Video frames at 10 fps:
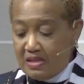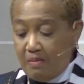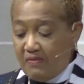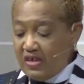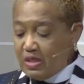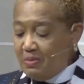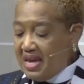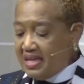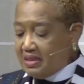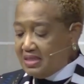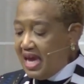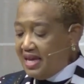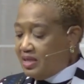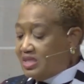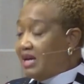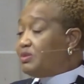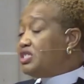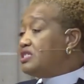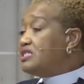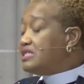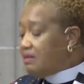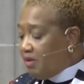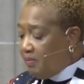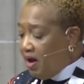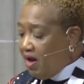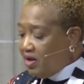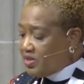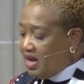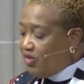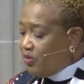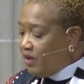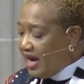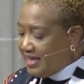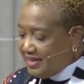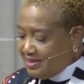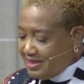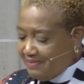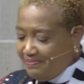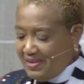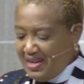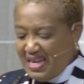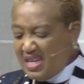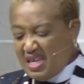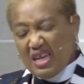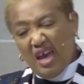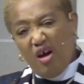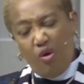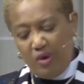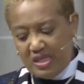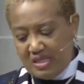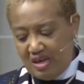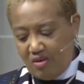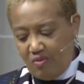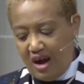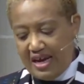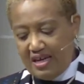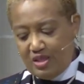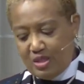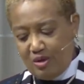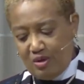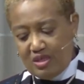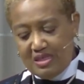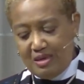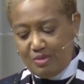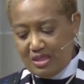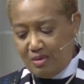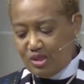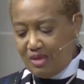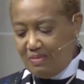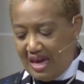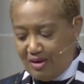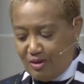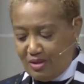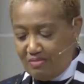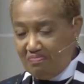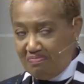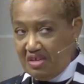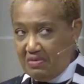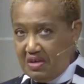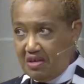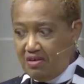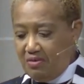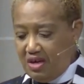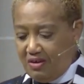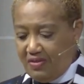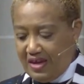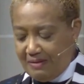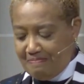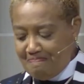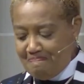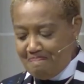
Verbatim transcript: Some of us may take exception to some of Paul's other writings. He did not always get it right concerning some subject matters. I think we can agree on that.